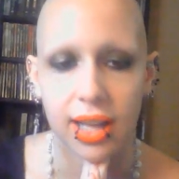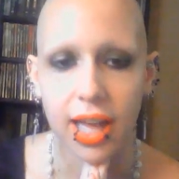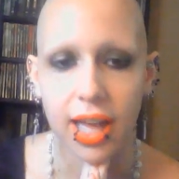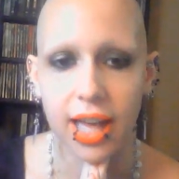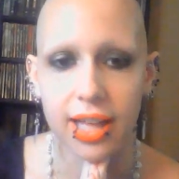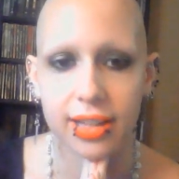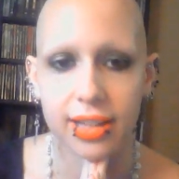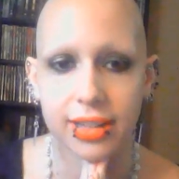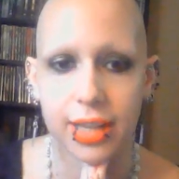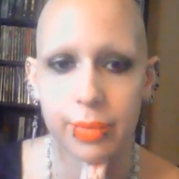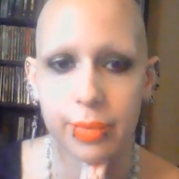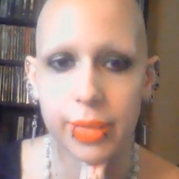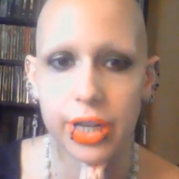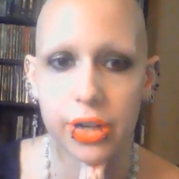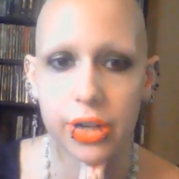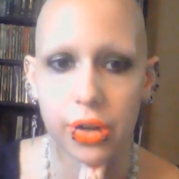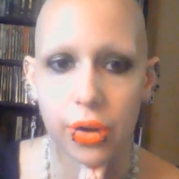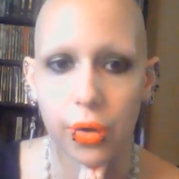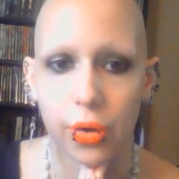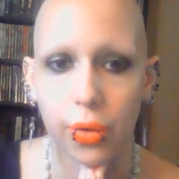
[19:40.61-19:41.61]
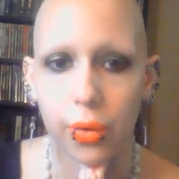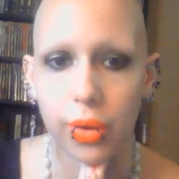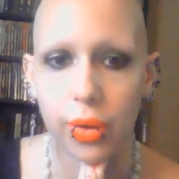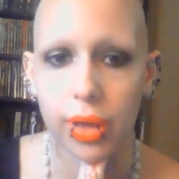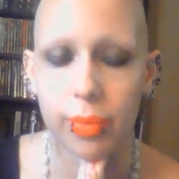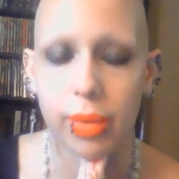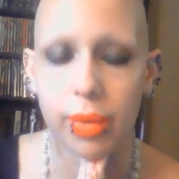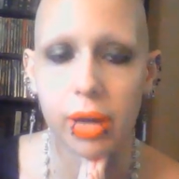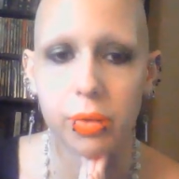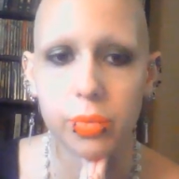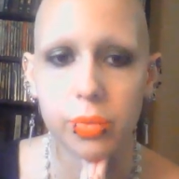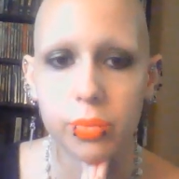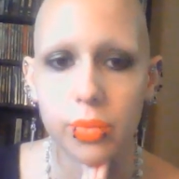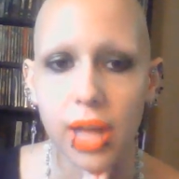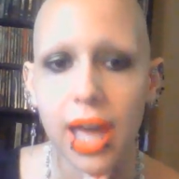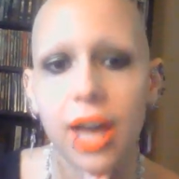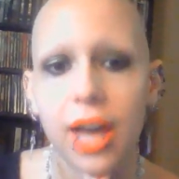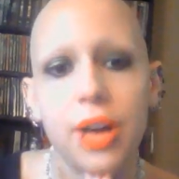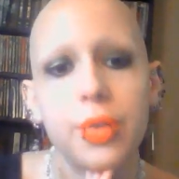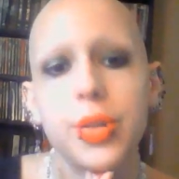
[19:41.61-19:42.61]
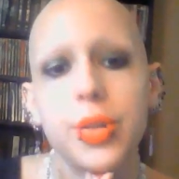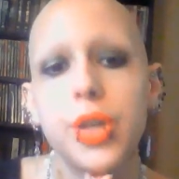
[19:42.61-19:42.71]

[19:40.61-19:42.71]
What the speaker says: Let me know about how